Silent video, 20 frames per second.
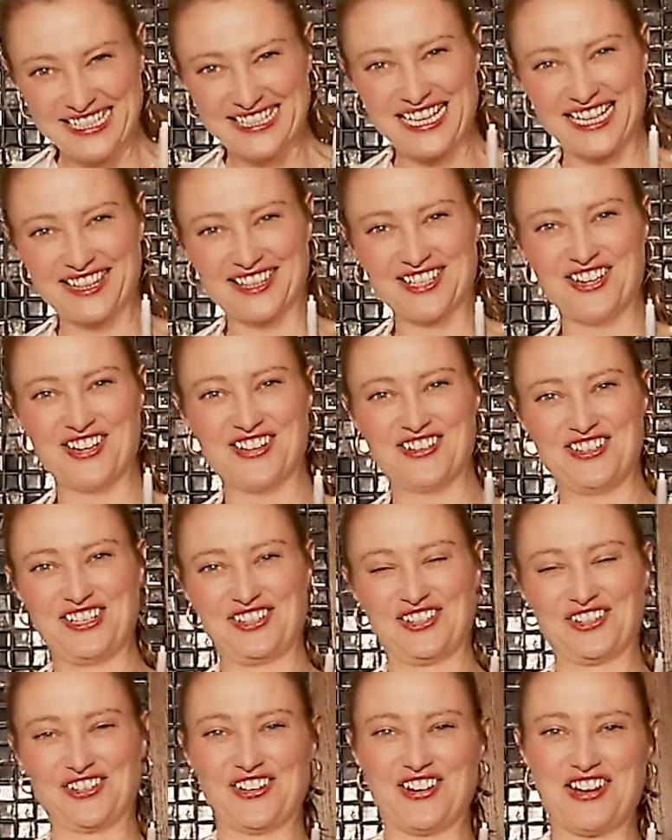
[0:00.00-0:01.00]
Set the honing
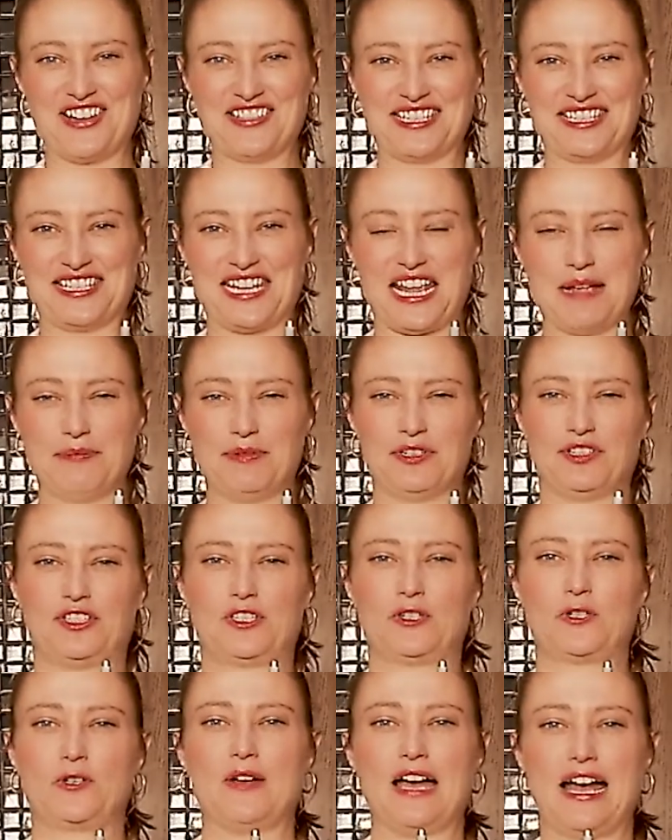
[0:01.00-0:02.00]
tool on the table so you